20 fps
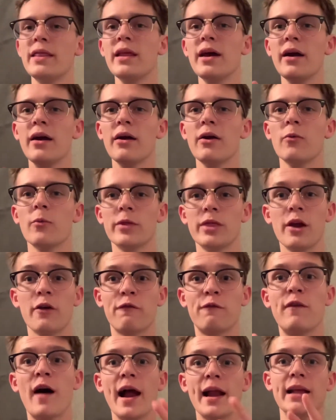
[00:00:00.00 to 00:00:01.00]
they're when they're
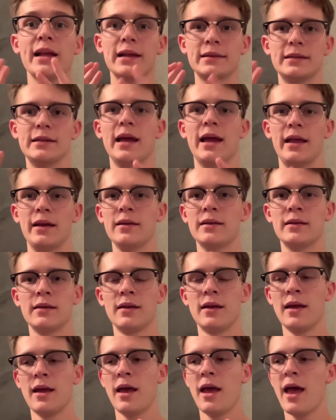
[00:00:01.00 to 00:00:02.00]
fighting at the end
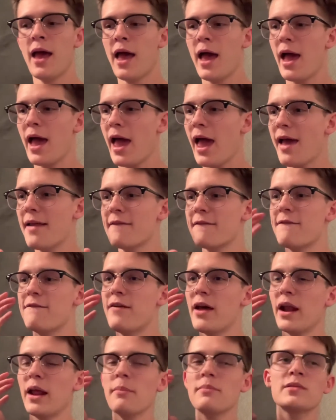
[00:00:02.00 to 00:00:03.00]
and
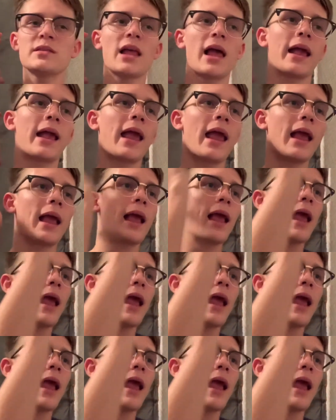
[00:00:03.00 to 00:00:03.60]
Venom's like